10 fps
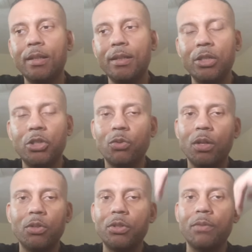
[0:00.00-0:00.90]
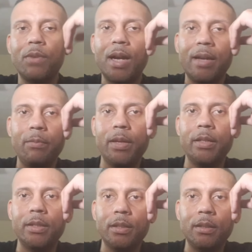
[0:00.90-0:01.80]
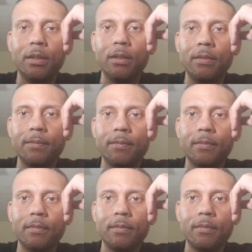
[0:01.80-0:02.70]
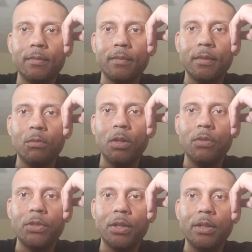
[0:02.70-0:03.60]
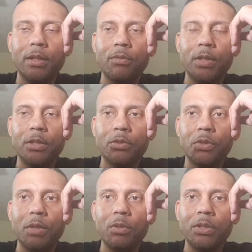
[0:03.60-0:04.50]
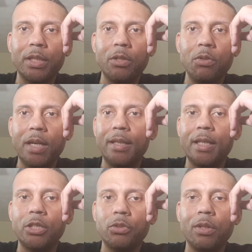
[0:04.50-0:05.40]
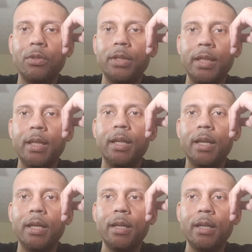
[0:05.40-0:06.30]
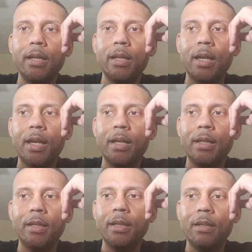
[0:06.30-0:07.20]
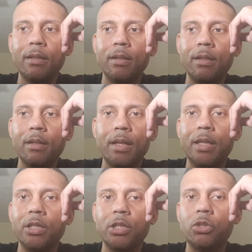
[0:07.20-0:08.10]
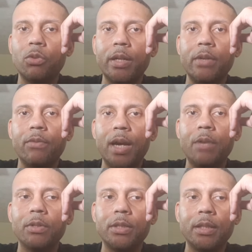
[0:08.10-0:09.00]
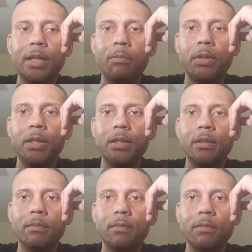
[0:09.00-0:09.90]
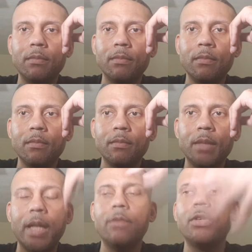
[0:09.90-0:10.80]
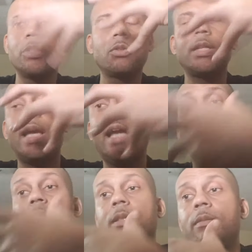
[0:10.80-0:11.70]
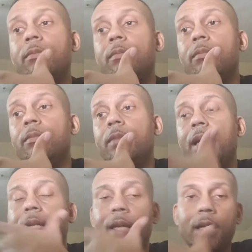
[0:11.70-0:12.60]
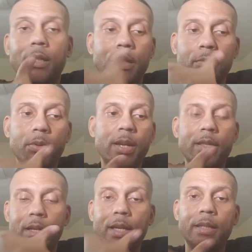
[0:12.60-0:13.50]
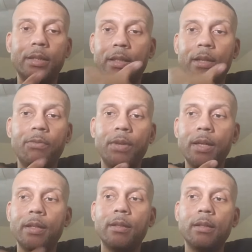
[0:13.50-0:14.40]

the strong survive basically? What if certain individuals, they want to see who got that strong DNA, and it can destroy the virus that they put in them? Individuals are actually inhaling and breathing that stuff in.